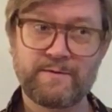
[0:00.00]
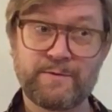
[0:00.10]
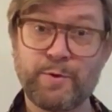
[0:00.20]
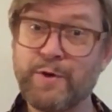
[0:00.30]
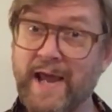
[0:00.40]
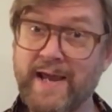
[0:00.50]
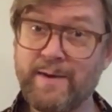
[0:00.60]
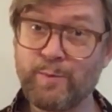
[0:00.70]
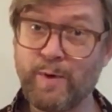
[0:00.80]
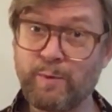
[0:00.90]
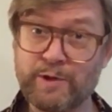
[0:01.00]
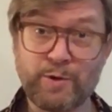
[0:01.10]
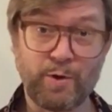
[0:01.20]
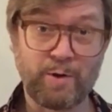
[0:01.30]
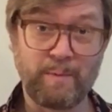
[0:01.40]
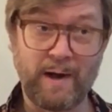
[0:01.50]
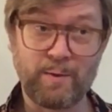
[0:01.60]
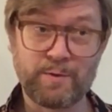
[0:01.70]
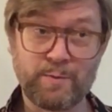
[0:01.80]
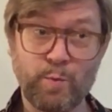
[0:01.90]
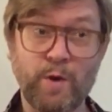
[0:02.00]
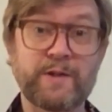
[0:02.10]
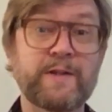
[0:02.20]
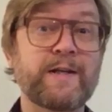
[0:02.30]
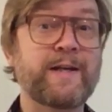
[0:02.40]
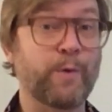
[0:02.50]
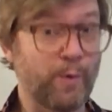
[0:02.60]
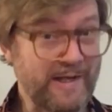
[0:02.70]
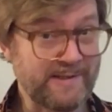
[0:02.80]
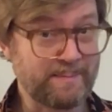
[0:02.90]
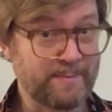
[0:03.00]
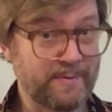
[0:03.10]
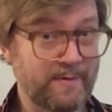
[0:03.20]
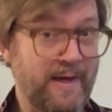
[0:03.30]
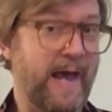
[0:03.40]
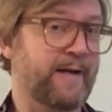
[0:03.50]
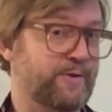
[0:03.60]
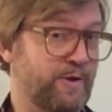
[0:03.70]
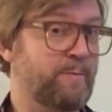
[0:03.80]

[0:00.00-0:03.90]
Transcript: Today we will talk about what crisp actually